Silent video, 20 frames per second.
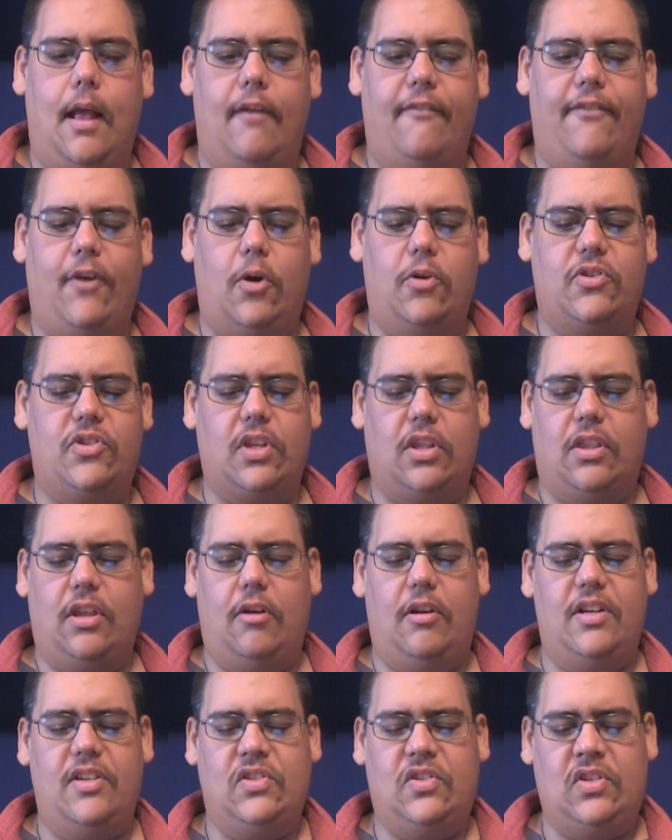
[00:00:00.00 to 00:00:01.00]
Folks,
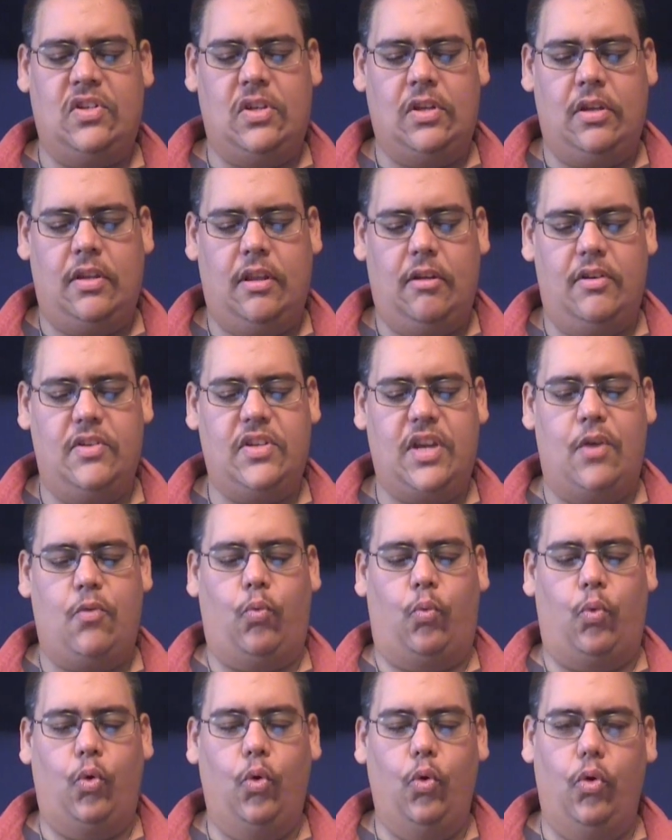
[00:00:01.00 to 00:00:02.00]
there is
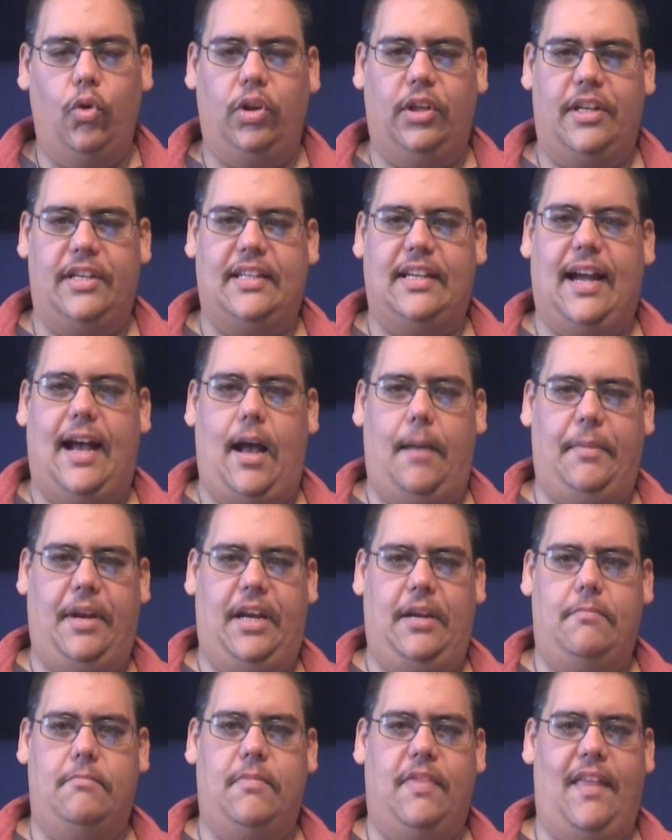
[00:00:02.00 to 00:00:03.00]
a rule in
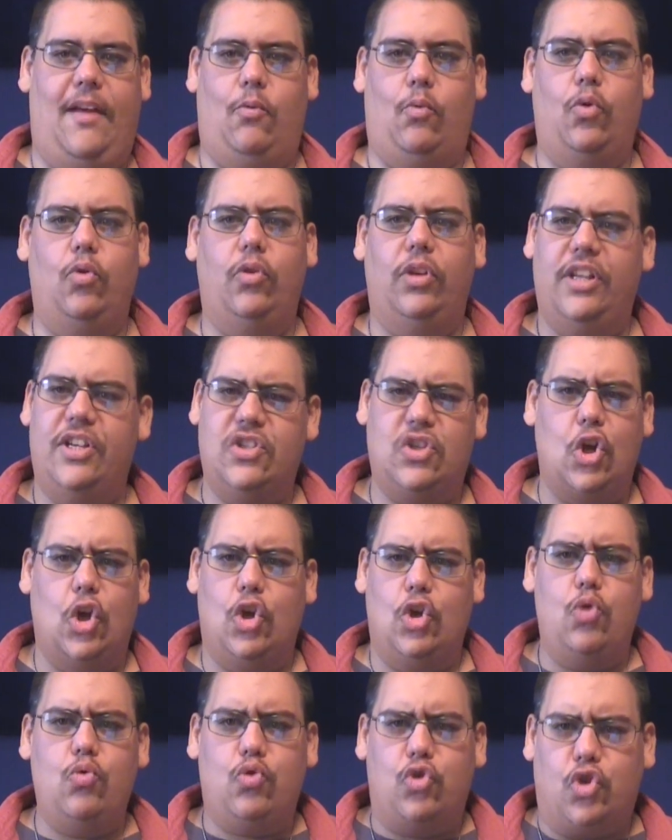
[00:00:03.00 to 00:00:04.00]
comedy, and that rule is
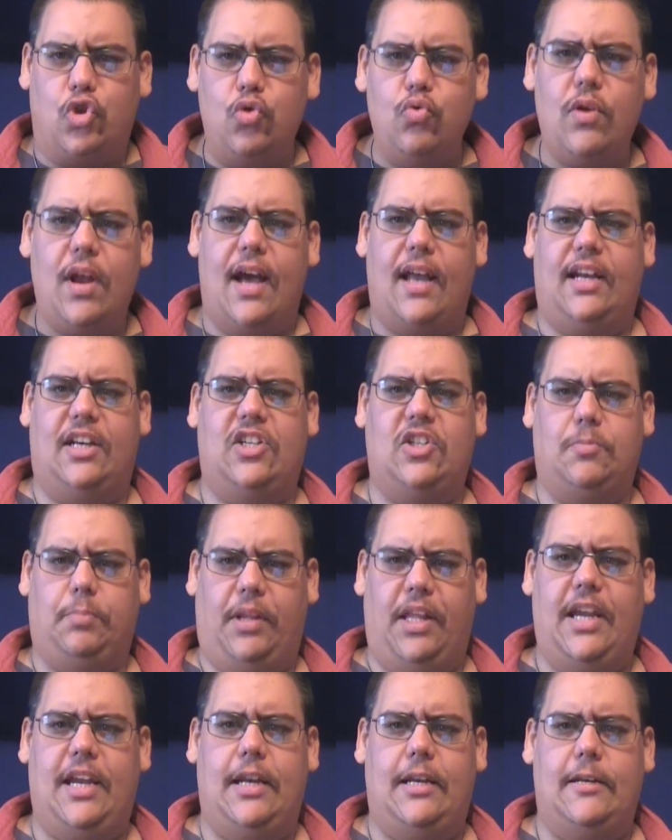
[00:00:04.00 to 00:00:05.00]
you do not
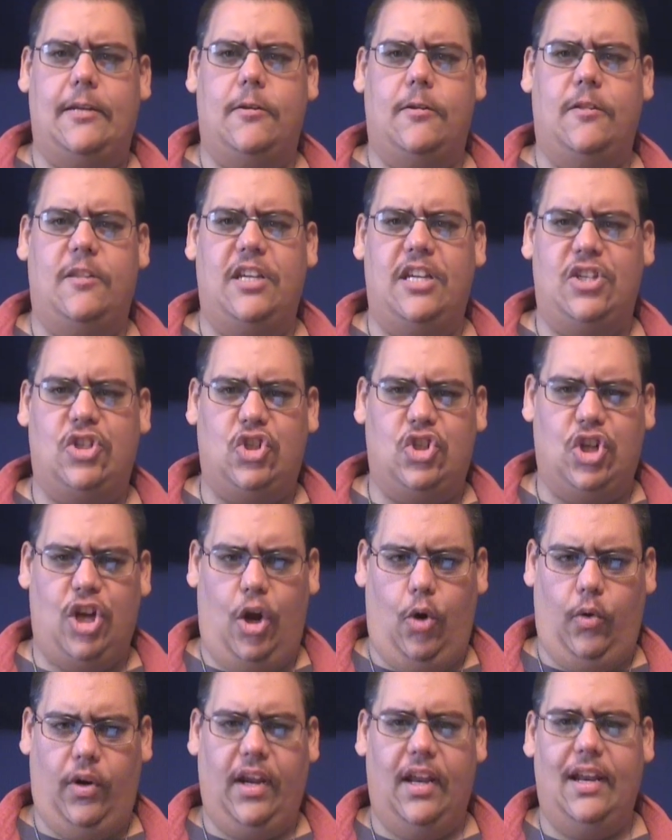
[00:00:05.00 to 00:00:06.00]
explain the
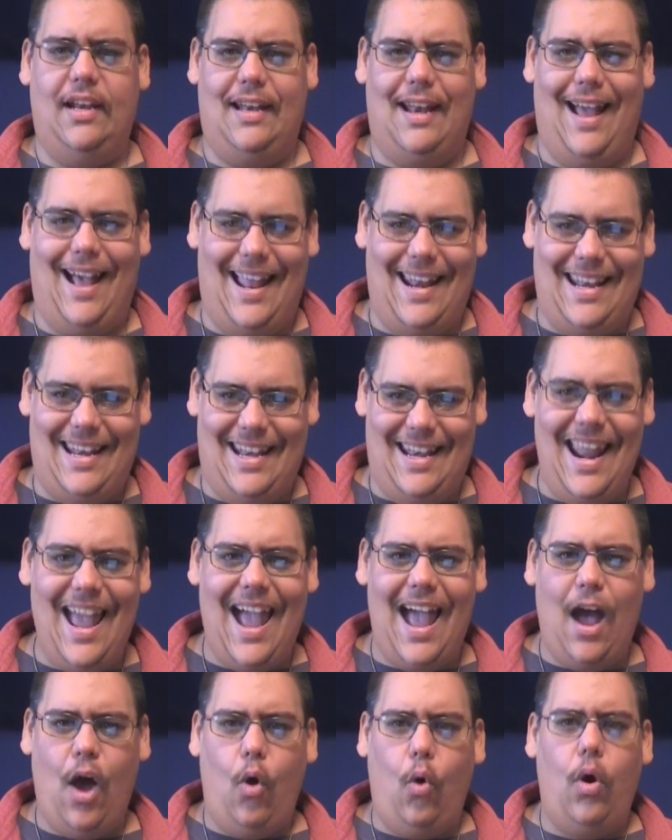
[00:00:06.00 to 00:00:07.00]
joke. Not
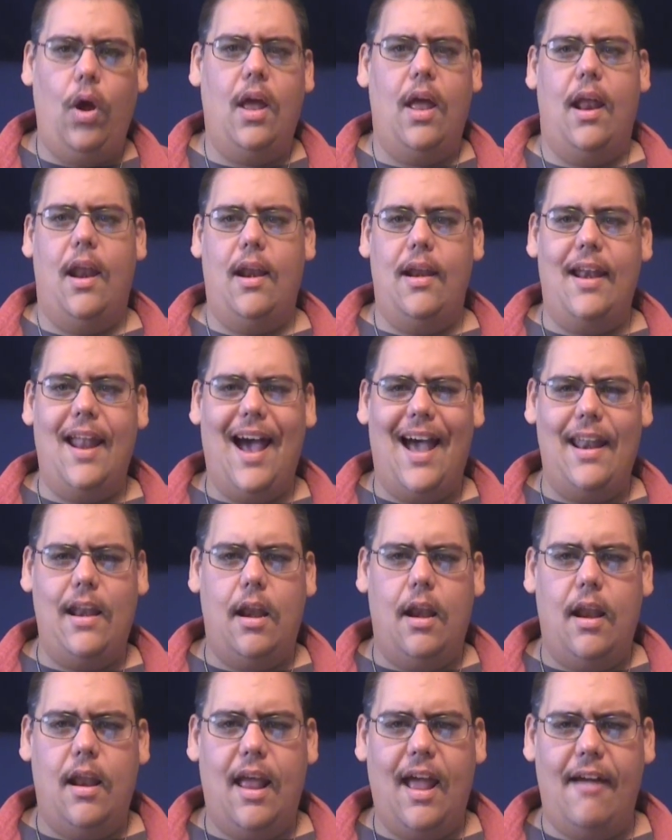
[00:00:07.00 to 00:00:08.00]
now, not
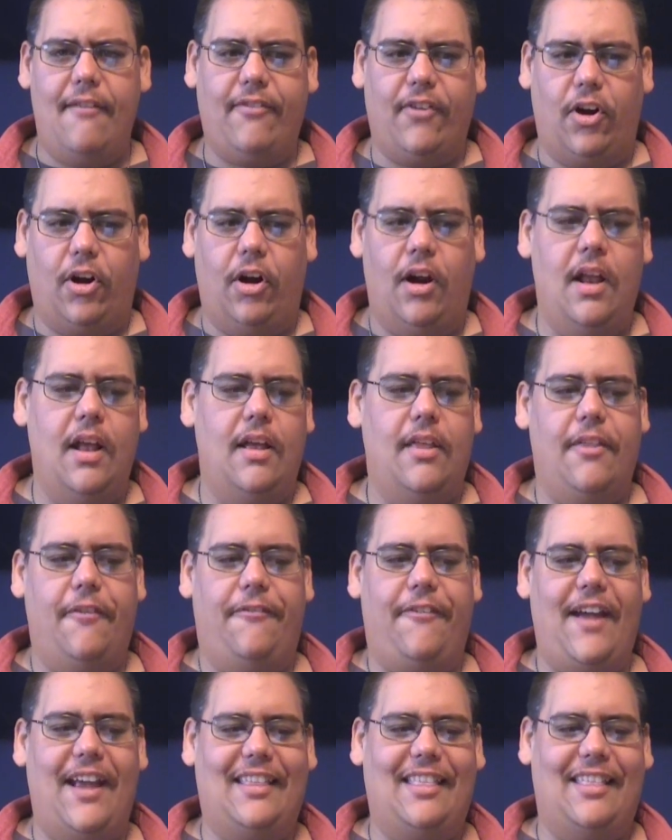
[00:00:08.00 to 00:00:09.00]
ever. The
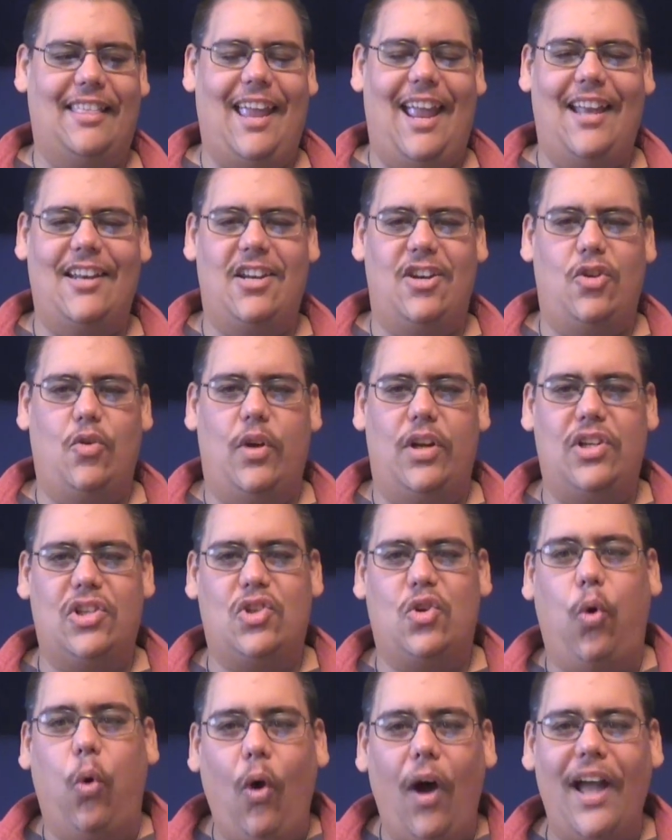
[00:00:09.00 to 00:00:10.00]
fact that they had to do
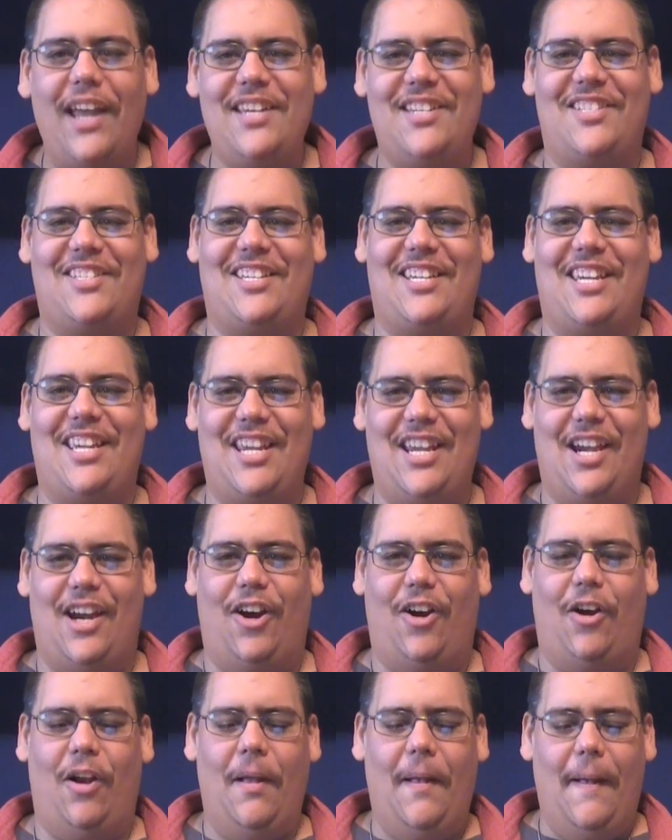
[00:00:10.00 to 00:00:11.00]
it twice
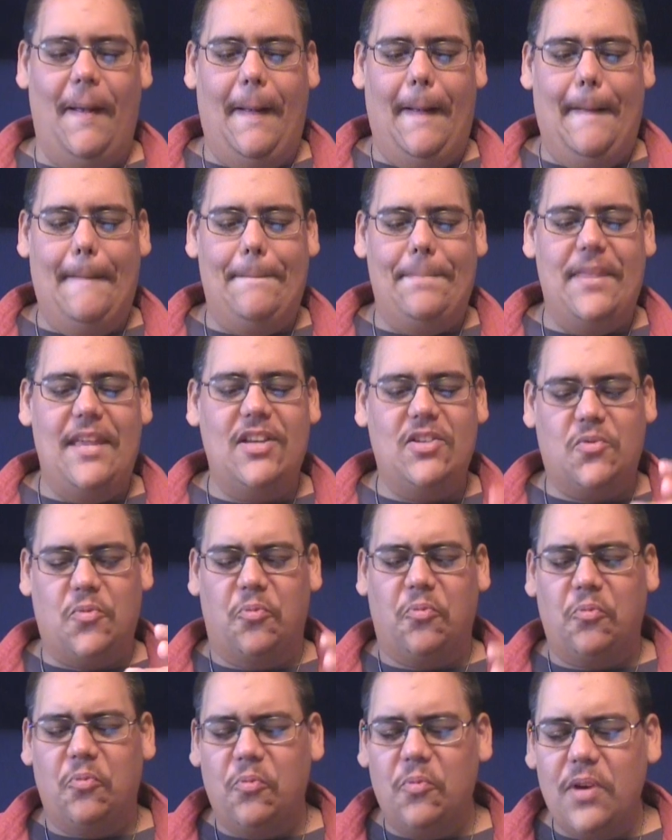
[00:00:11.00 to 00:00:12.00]
here is
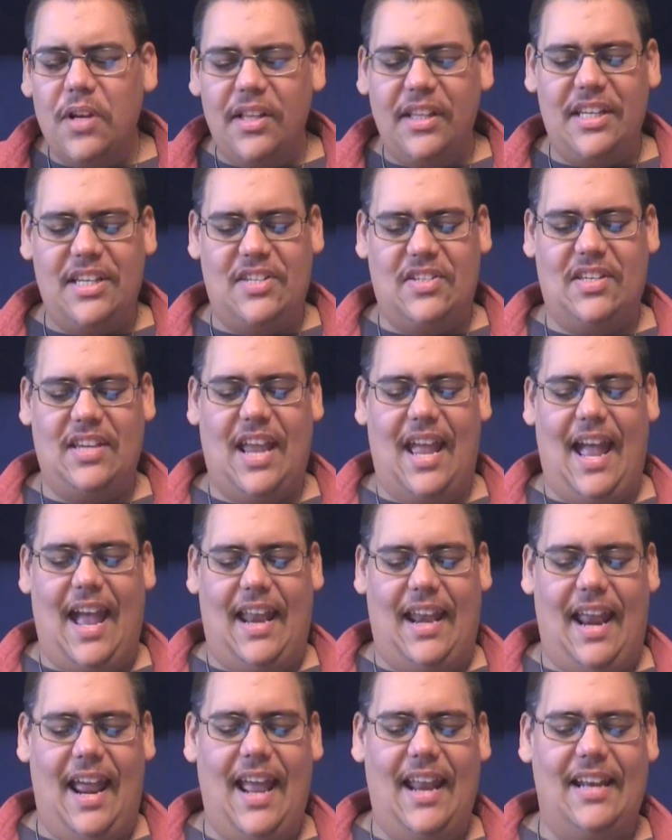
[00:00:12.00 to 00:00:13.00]
really
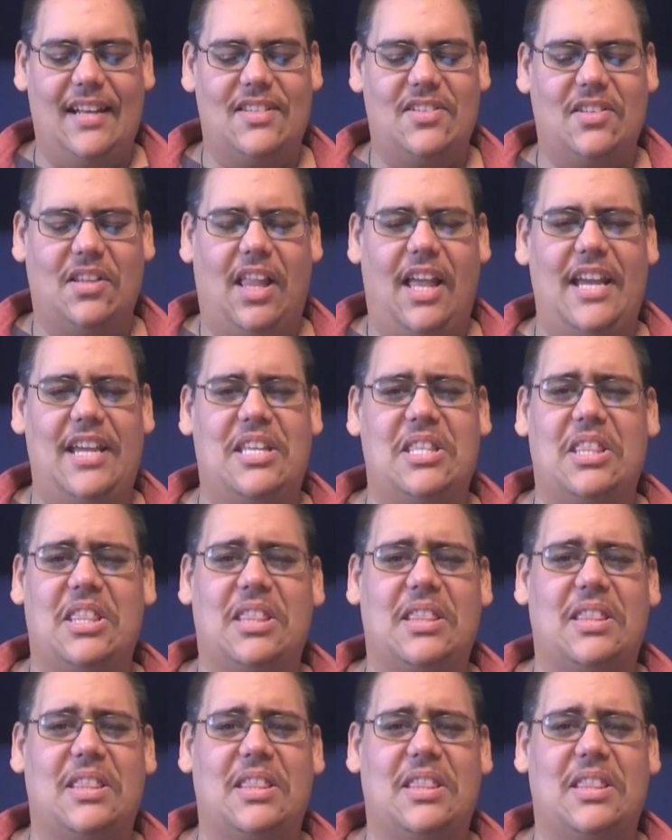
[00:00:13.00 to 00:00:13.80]
sad. And it's like,